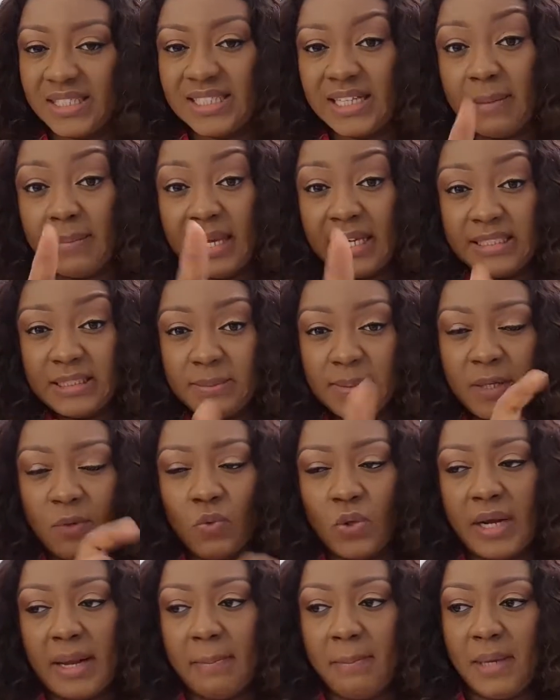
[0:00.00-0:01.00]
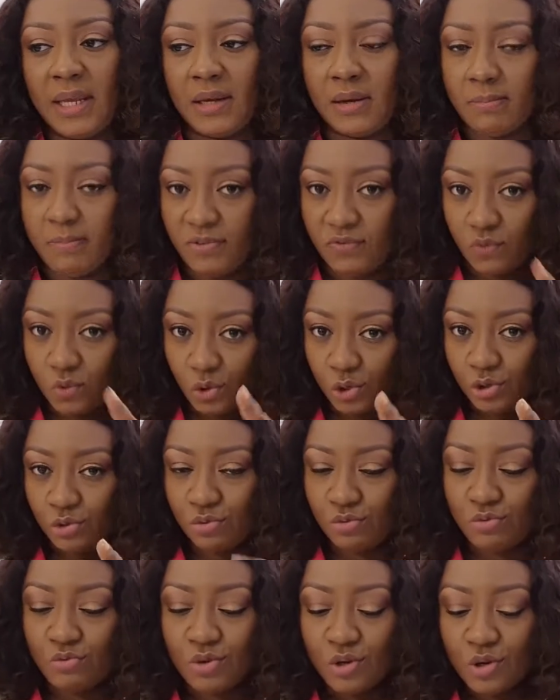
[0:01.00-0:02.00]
Let me explain what I mean before you